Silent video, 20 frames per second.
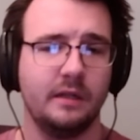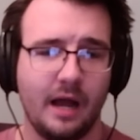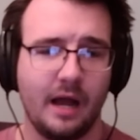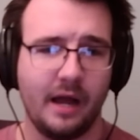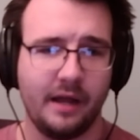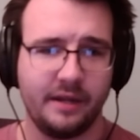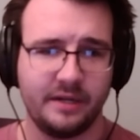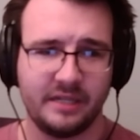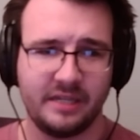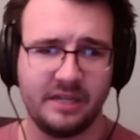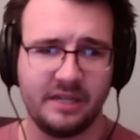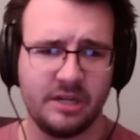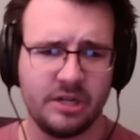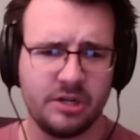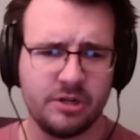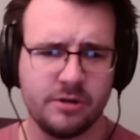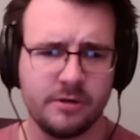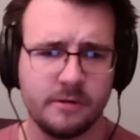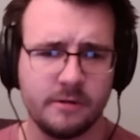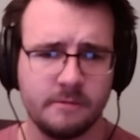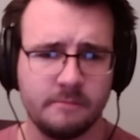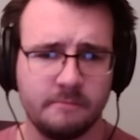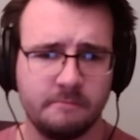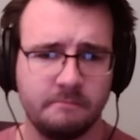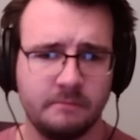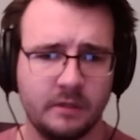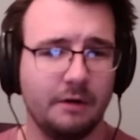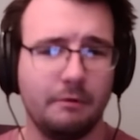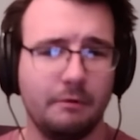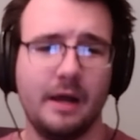On here,
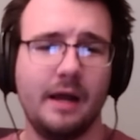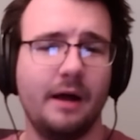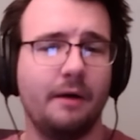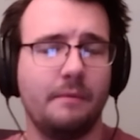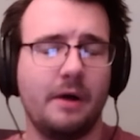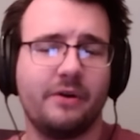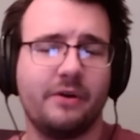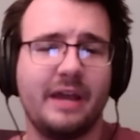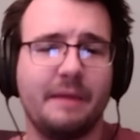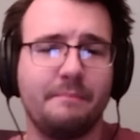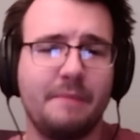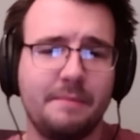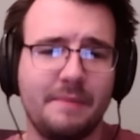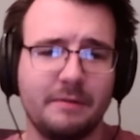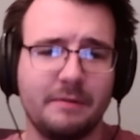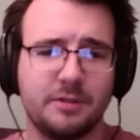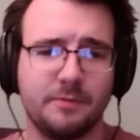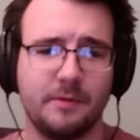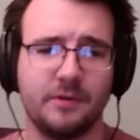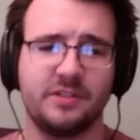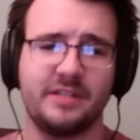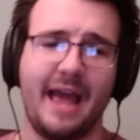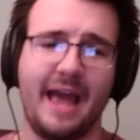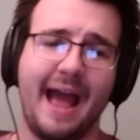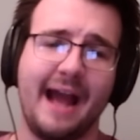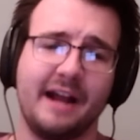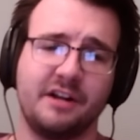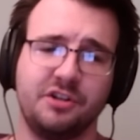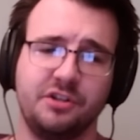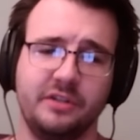well, okay, maybe I'm supposed to
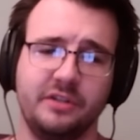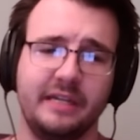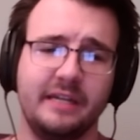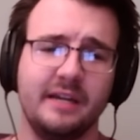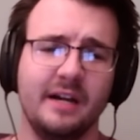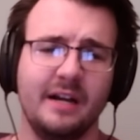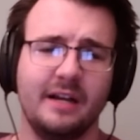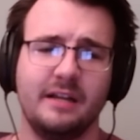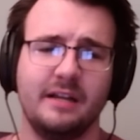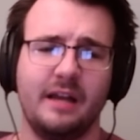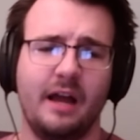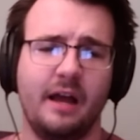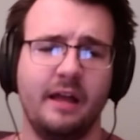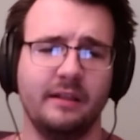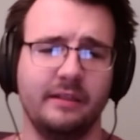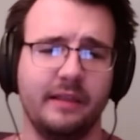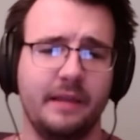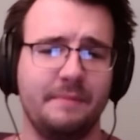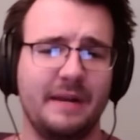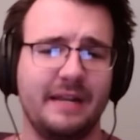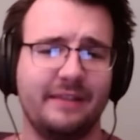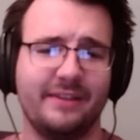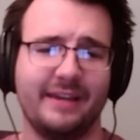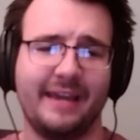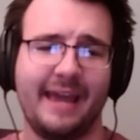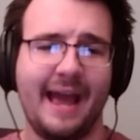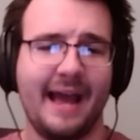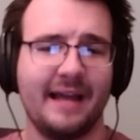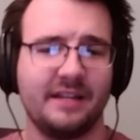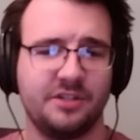actually eliminate the
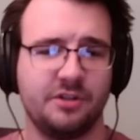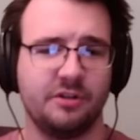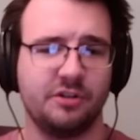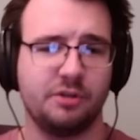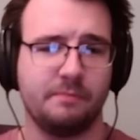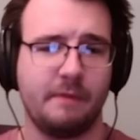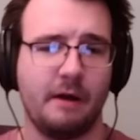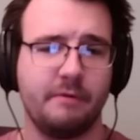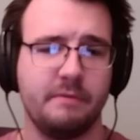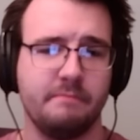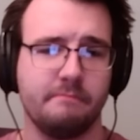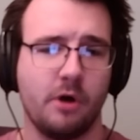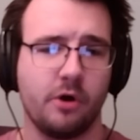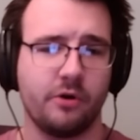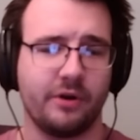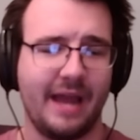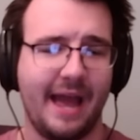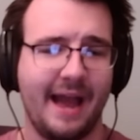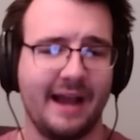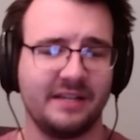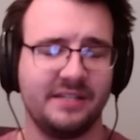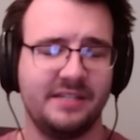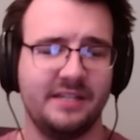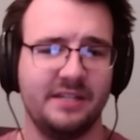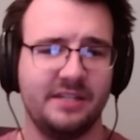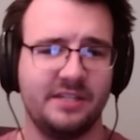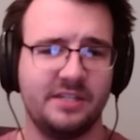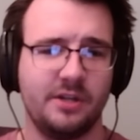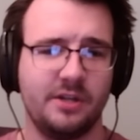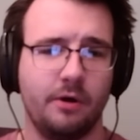cats, so I should probably mark
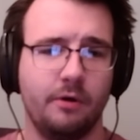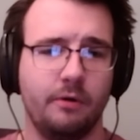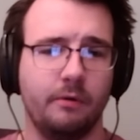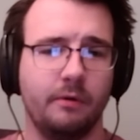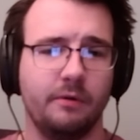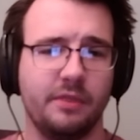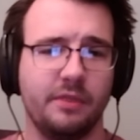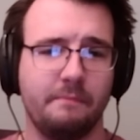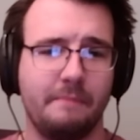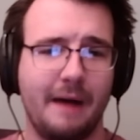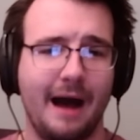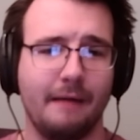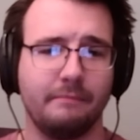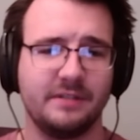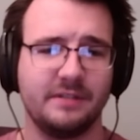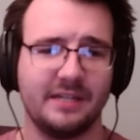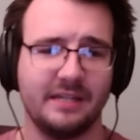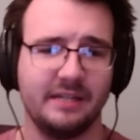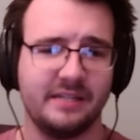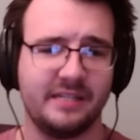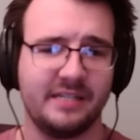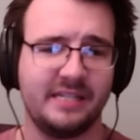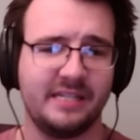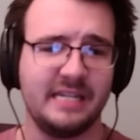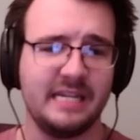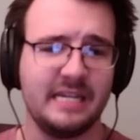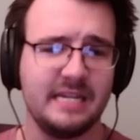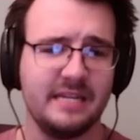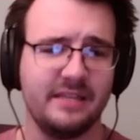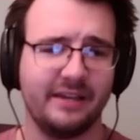X's so the bombs can
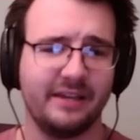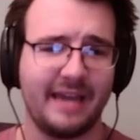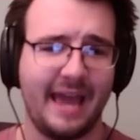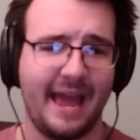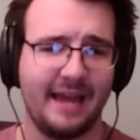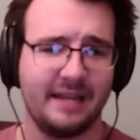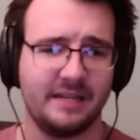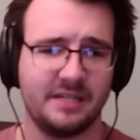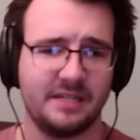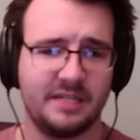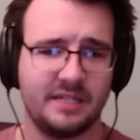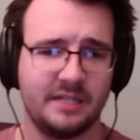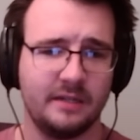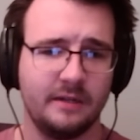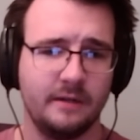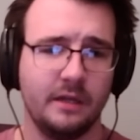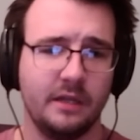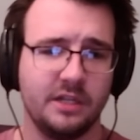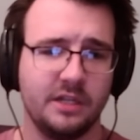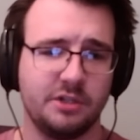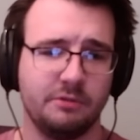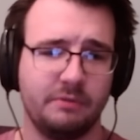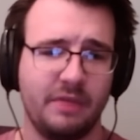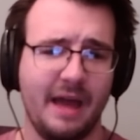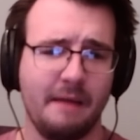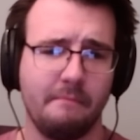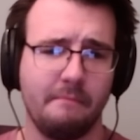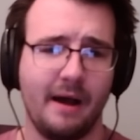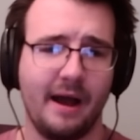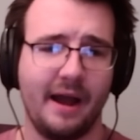see the cats. So with
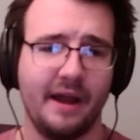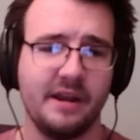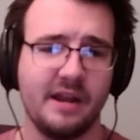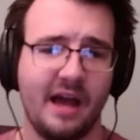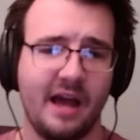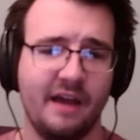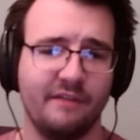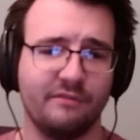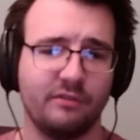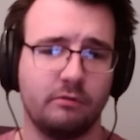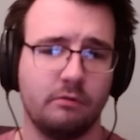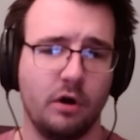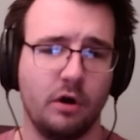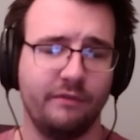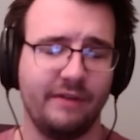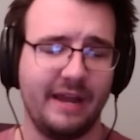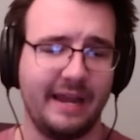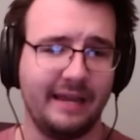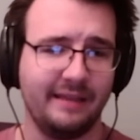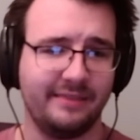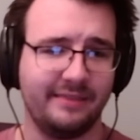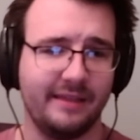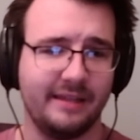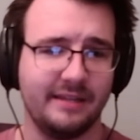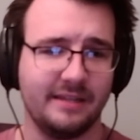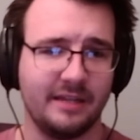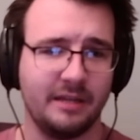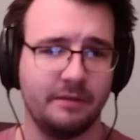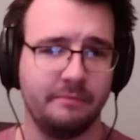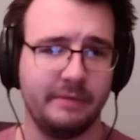that in mind, I have a row of 8
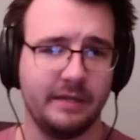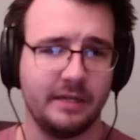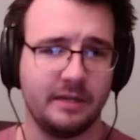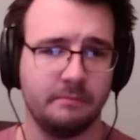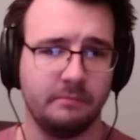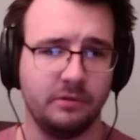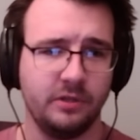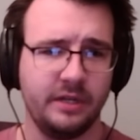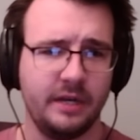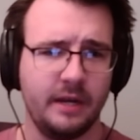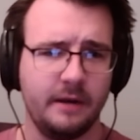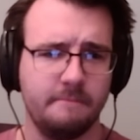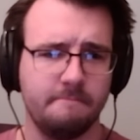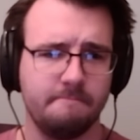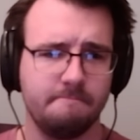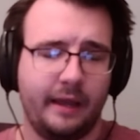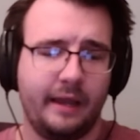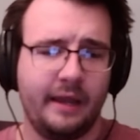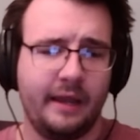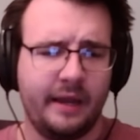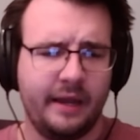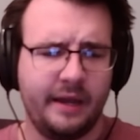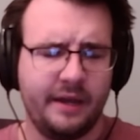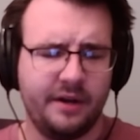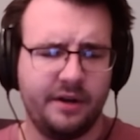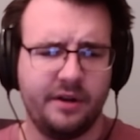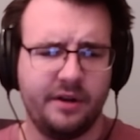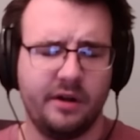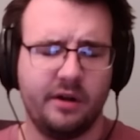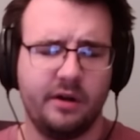that can be completed,
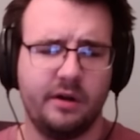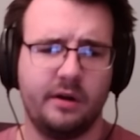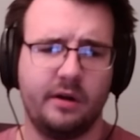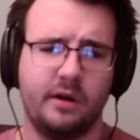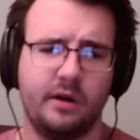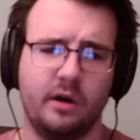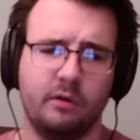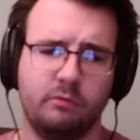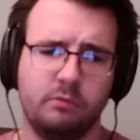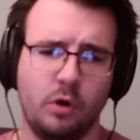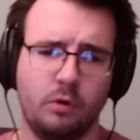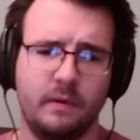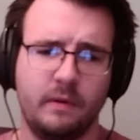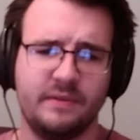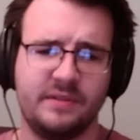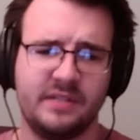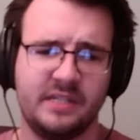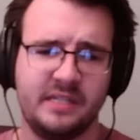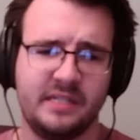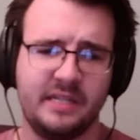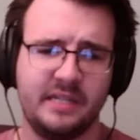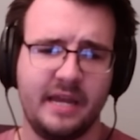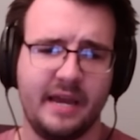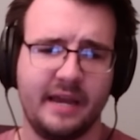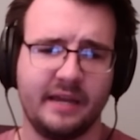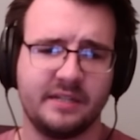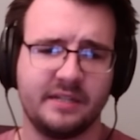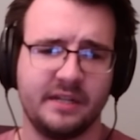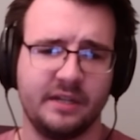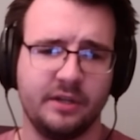and a row of
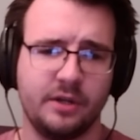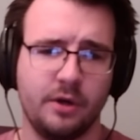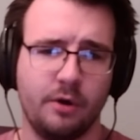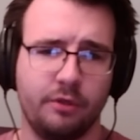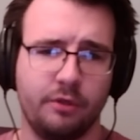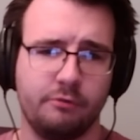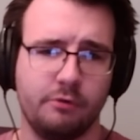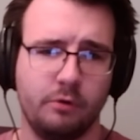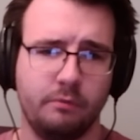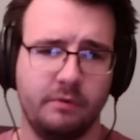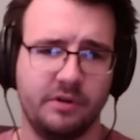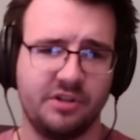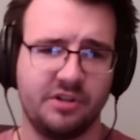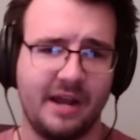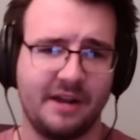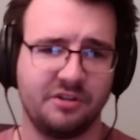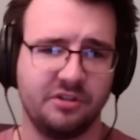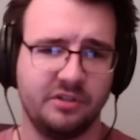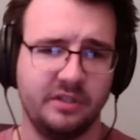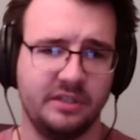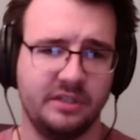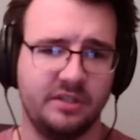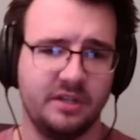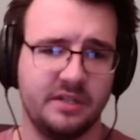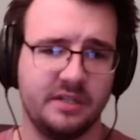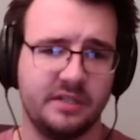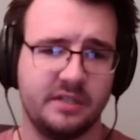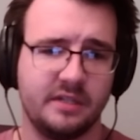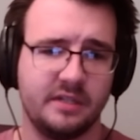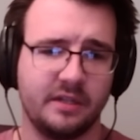6 I can go through, which actually
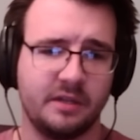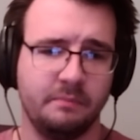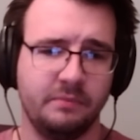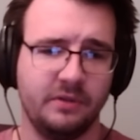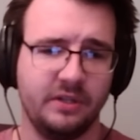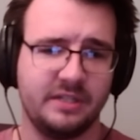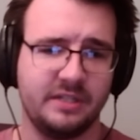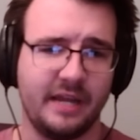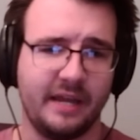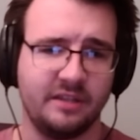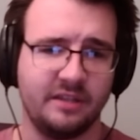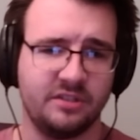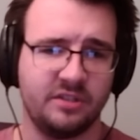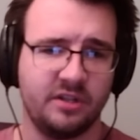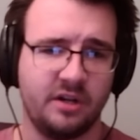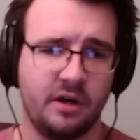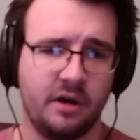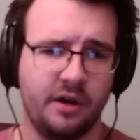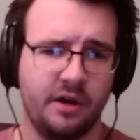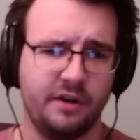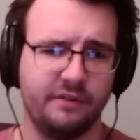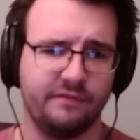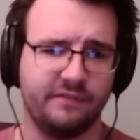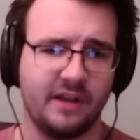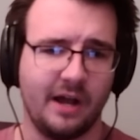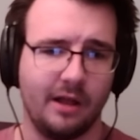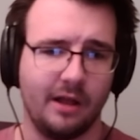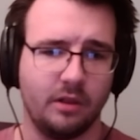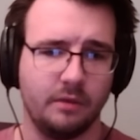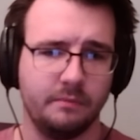completes a ton of
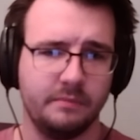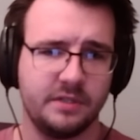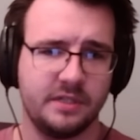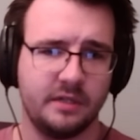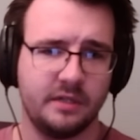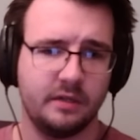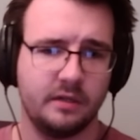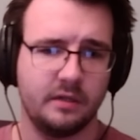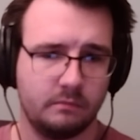columns.